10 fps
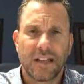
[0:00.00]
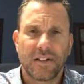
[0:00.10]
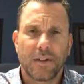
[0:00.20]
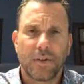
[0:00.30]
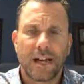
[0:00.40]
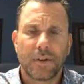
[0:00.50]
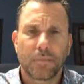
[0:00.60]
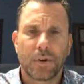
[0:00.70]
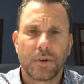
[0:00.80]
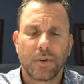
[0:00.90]
that do
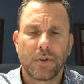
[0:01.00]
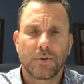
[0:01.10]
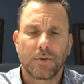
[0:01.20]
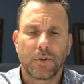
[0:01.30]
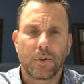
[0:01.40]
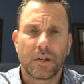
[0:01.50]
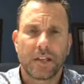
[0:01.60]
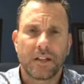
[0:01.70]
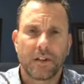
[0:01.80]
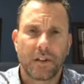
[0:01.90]
not produce fruit
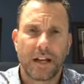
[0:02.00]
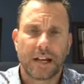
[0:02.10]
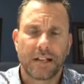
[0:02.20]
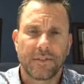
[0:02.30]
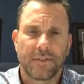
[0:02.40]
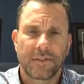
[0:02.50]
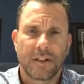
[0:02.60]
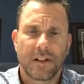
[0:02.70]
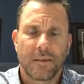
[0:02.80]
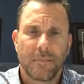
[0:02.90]
in your lives.
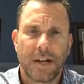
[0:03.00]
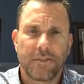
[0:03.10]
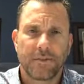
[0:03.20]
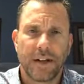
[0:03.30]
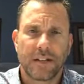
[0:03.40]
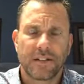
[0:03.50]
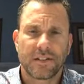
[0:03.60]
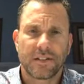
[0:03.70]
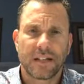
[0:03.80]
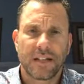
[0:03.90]
My
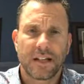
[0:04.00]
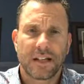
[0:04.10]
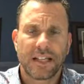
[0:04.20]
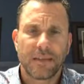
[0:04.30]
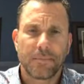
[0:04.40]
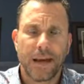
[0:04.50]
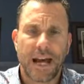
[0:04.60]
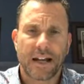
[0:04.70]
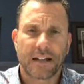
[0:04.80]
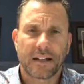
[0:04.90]
friends, get
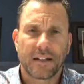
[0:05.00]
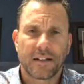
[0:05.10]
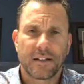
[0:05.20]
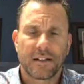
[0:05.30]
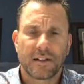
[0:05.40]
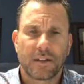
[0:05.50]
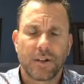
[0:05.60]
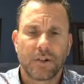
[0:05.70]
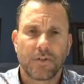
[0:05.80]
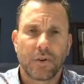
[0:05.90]
back to
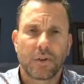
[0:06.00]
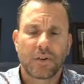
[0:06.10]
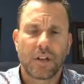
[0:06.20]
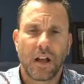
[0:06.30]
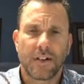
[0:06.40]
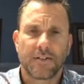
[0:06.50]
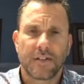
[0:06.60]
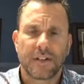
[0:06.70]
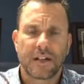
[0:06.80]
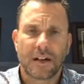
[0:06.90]
your first love.
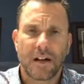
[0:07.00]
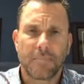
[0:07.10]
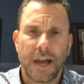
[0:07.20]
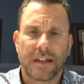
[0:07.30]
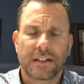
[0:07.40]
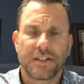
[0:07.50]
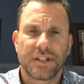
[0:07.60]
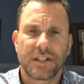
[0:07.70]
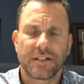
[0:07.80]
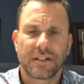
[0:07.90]
Come back to
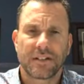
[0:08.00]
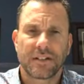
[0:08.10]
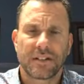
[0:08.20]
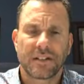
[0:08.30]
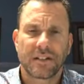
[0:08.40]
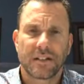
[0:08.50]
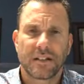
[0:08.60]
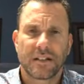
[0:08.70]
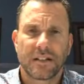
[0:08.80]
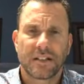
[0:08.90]
Jesus,
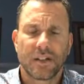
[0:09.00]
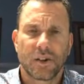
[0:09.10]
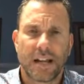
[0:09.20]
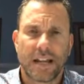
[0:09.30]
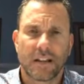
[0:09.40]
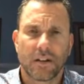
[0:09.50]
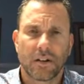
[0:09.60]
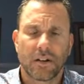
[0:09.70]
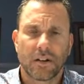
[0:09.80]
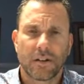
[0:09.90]
your
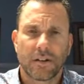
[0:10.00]
anchor,